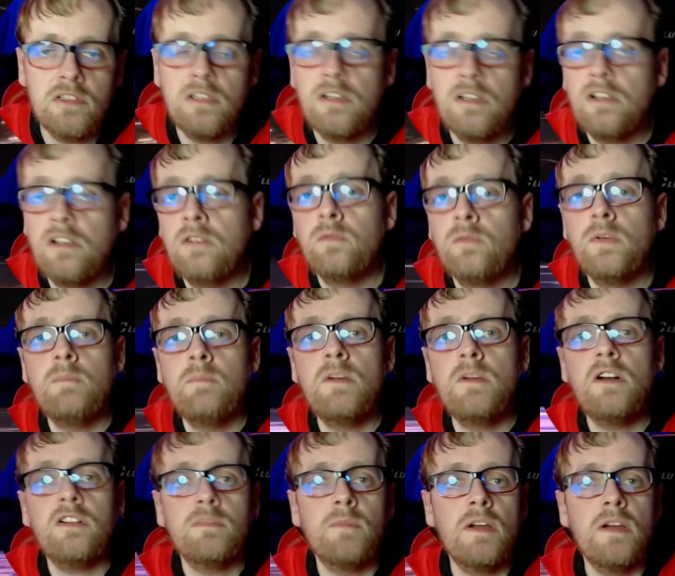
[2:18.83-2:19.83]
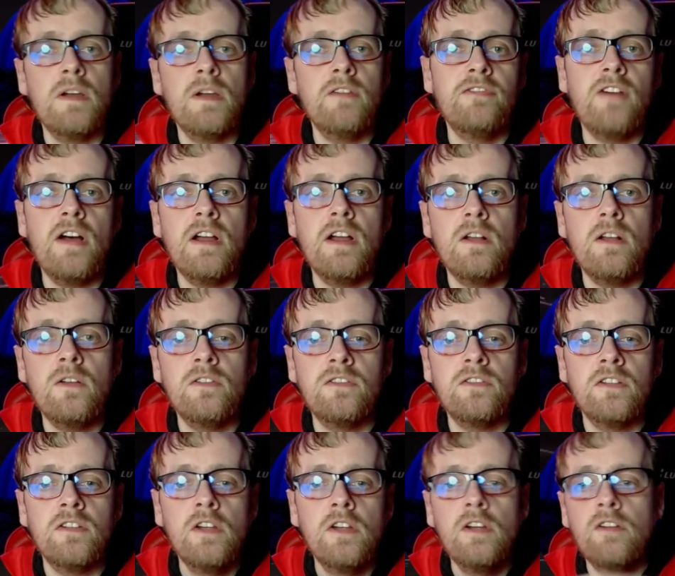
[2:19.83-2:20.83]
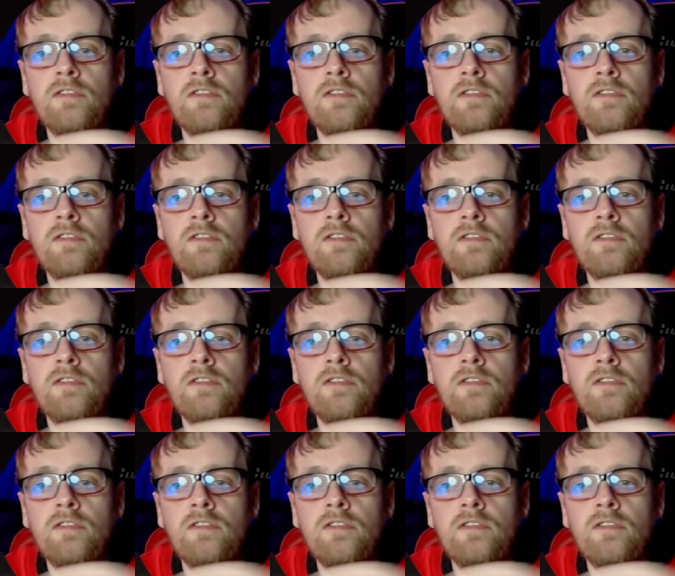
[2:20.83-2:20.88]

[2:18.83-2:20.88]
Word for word: to remux my files